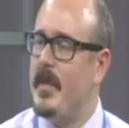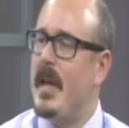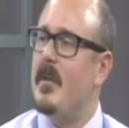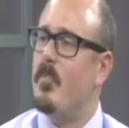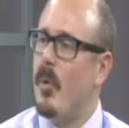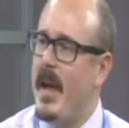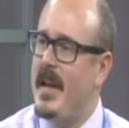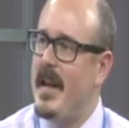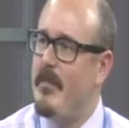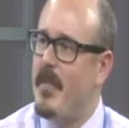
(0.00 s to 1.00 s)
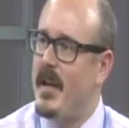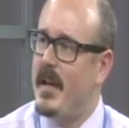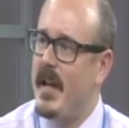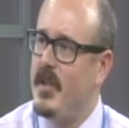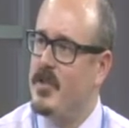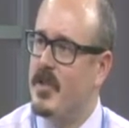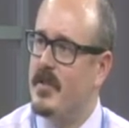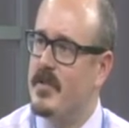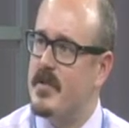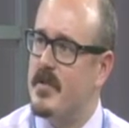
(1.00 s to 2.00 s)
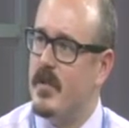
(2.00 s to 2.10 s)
and brand name medications,